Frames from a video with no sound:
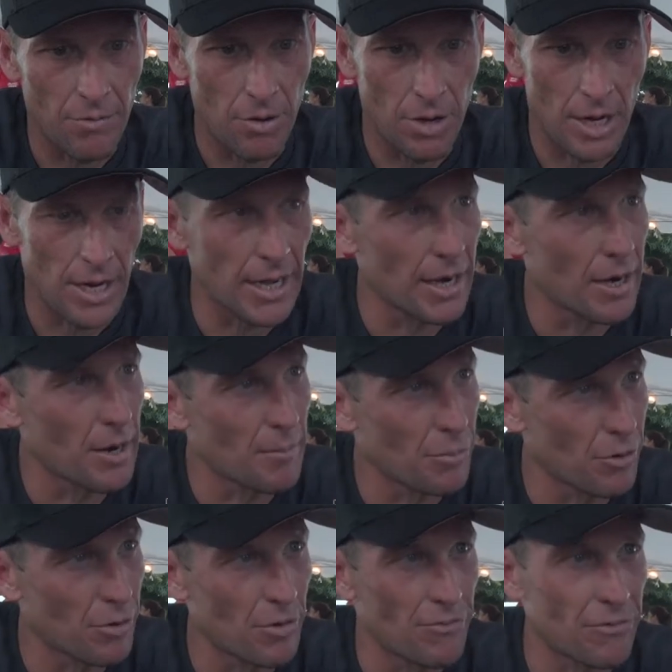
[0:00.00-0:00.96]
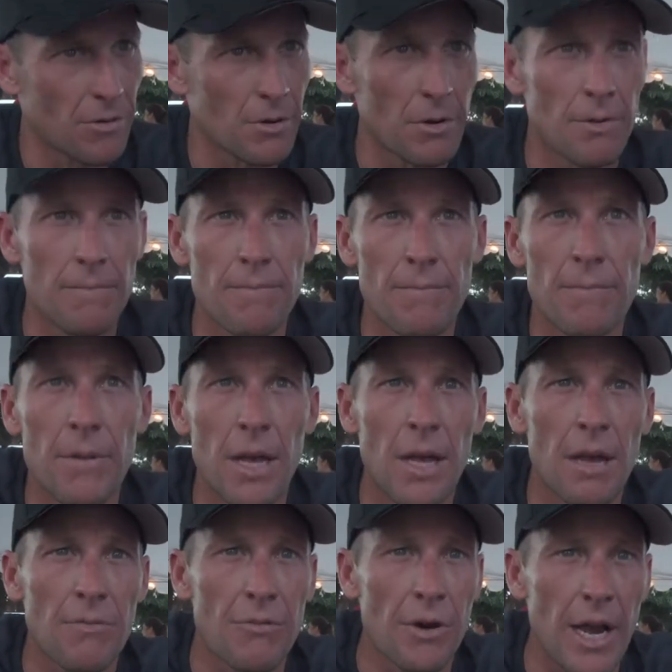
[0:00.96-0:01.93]
what I got to improve
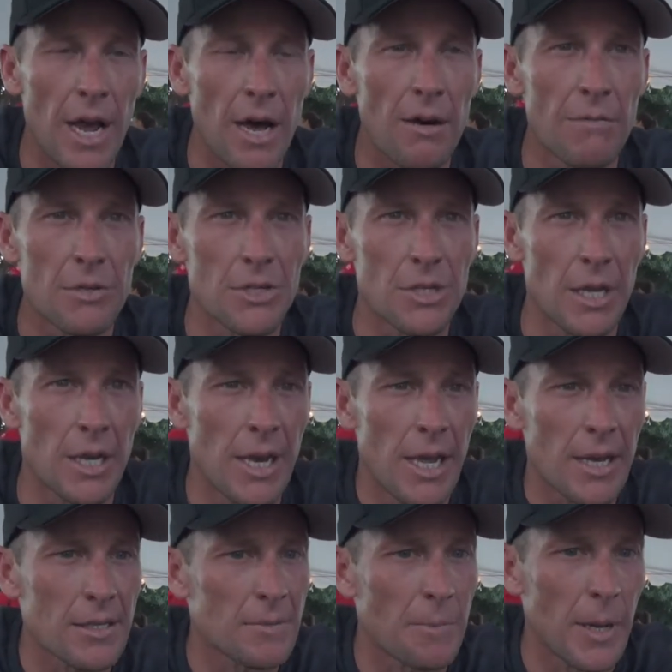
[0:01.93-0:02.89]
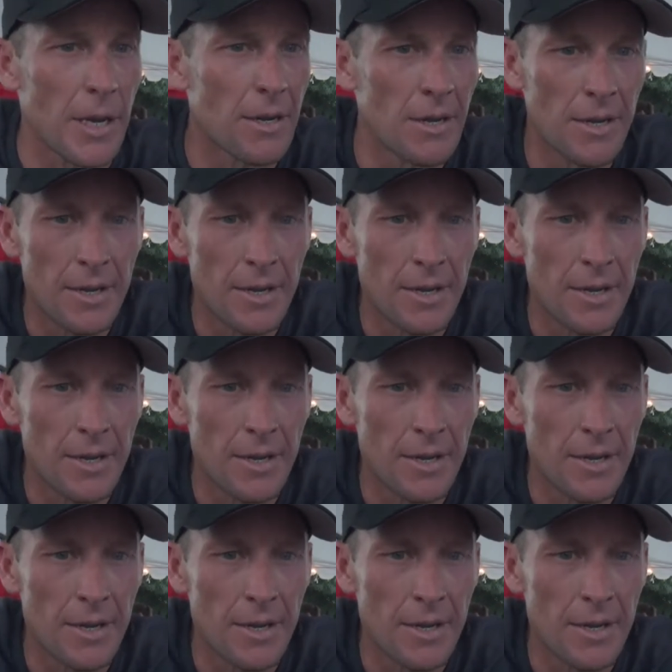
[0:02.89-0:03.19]
for Galveston next. But,